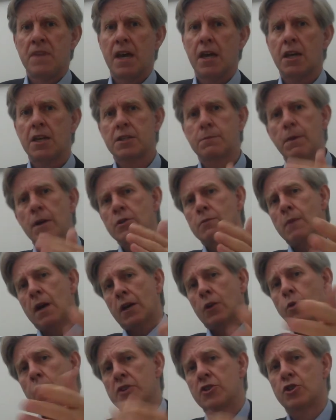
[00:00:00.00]
And I suppose
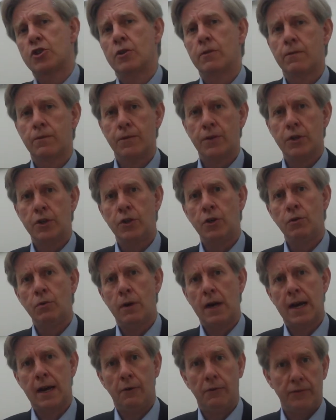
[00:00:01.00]
my question for
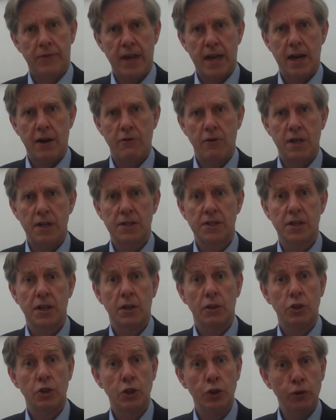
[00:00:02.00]
you out there
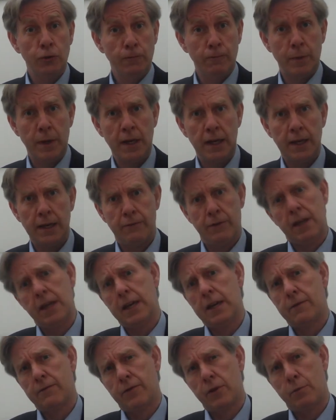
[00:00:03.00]
is, you've been living
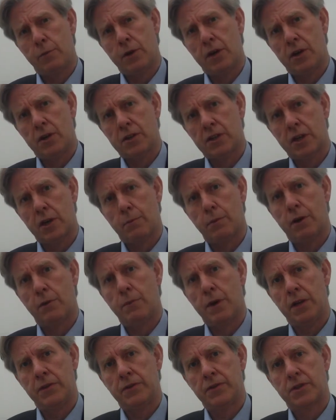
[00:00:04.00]
it for the past couple
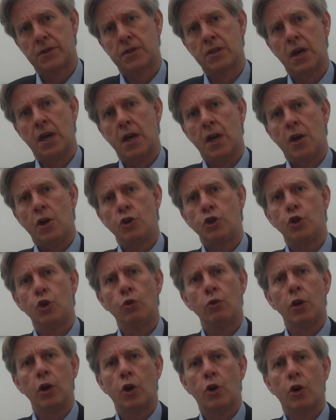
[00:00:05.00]
of months,
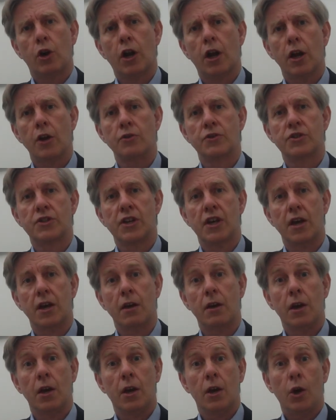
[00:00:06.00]
you're a lot
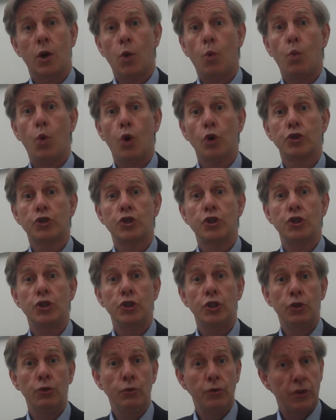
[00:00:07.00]
closer. What do
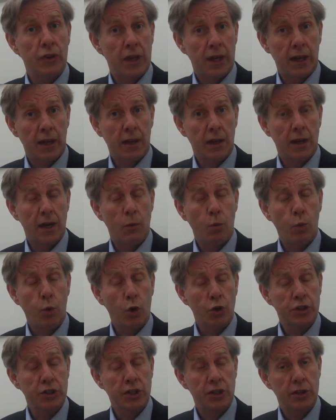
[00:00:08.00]
you think, and
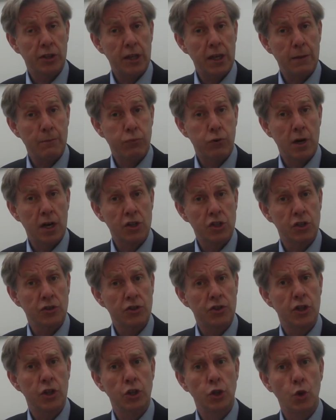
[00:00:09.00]
what are the
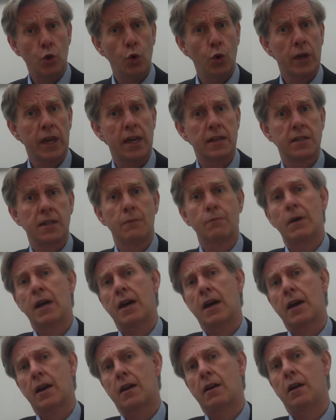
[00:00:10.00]
impressions that you're getting
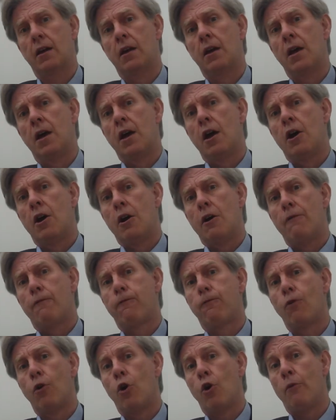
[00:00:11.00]
back
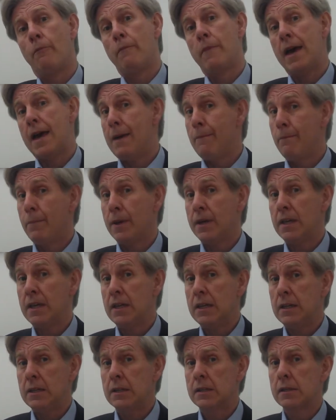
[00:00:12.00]
from
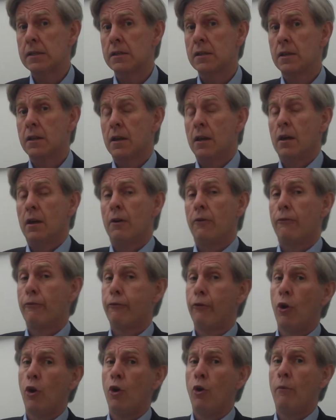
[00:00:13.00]
MPs,
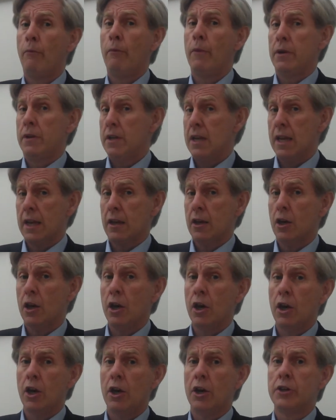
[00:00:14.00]
from Nick
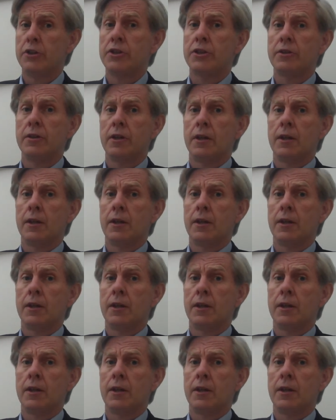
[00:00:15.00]
Hurd,